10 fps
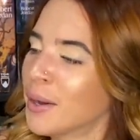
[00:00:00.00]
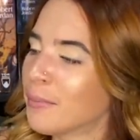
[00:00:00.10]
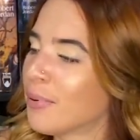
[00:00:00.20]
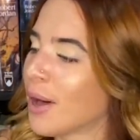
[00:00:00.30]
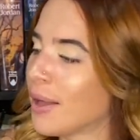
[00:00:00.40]

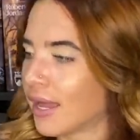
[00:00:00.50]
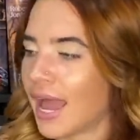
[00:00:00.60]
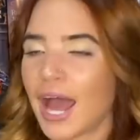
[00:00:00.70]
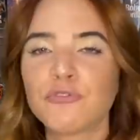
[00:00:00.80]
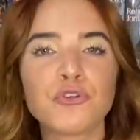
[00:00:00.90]
But
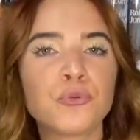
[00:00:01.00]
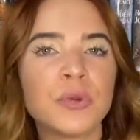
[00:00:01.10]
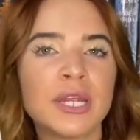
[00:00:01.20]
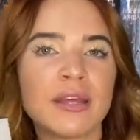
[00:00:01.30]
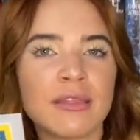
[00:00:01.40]
after
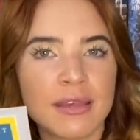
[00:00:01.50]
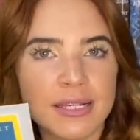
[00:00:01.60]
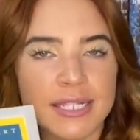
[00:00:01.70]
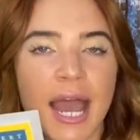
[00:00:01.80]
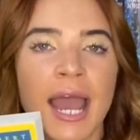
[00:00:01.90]
reading
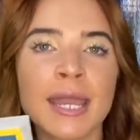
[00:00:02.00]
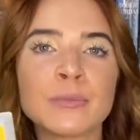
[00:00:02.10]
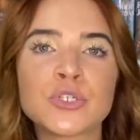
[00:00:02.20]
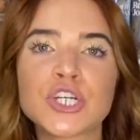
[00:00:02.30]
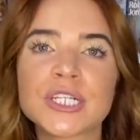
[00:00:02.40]
this, I am
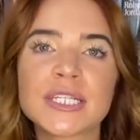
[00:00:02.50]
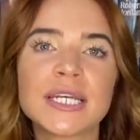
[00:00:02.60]
just